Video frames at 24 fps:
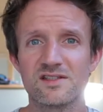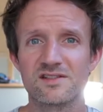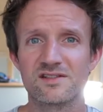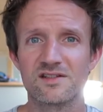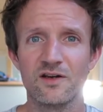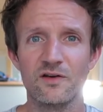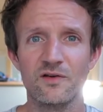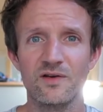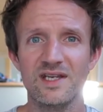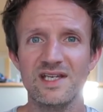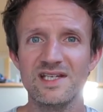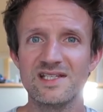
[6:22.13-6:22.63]

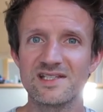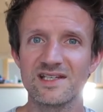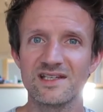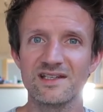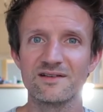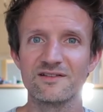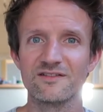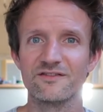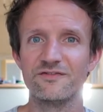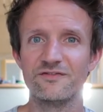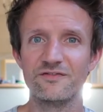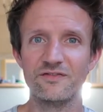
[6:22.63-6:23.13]
So
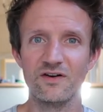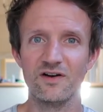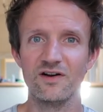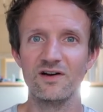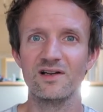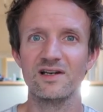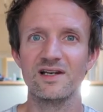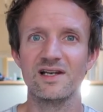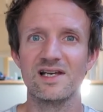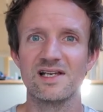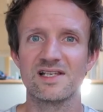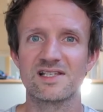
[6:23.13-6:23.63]
eating
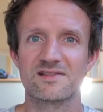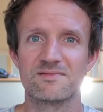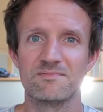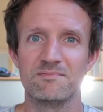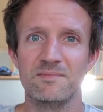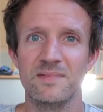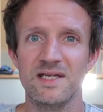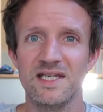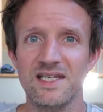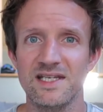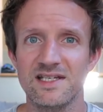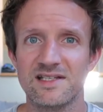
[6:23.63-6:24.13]
far less
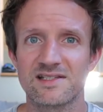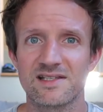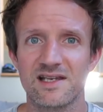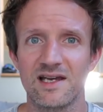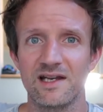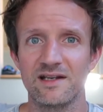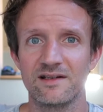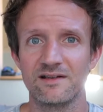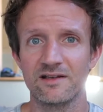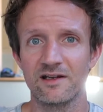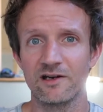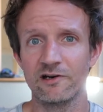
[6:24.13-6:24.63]
meat
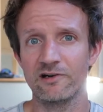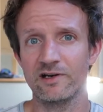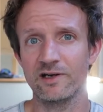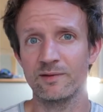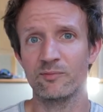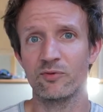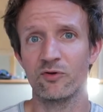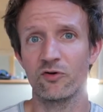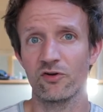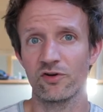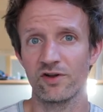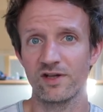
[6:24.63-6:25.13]
and dairy
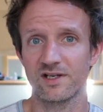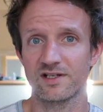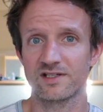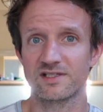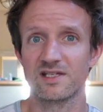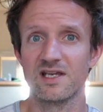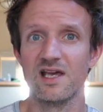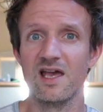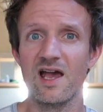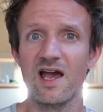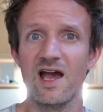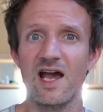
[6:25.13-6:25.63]
products